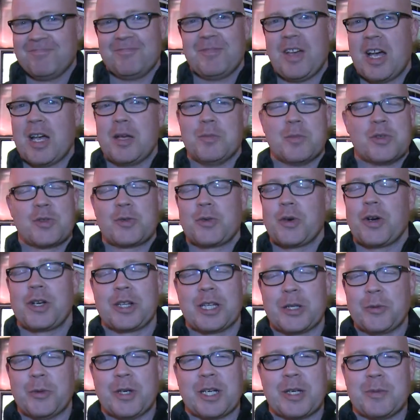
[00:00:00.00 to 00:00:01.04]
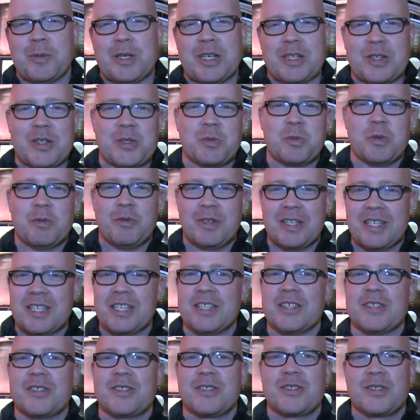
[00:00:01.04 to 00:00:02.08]
I'm strongly recommending this movie. It
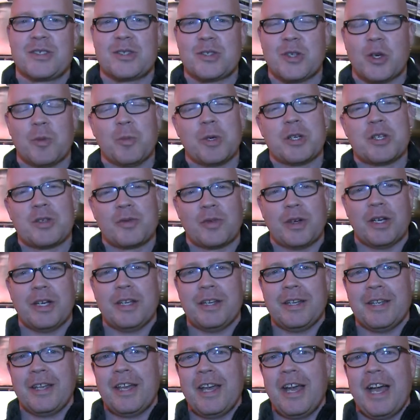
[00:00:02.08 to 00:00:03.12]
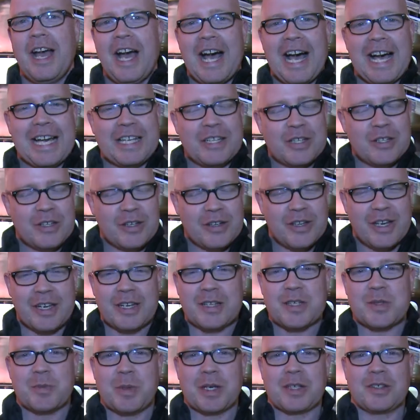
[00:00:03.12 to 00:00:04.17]
is so much fun. I did not
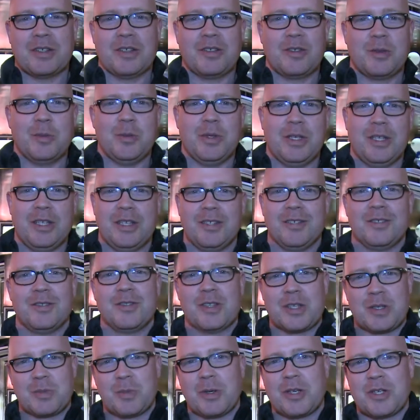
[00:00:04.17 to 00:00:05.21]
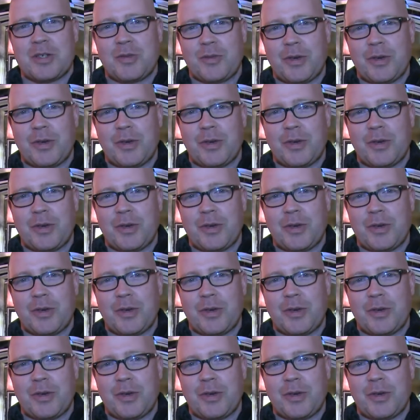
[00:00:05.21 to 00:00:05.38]
expect it to be this much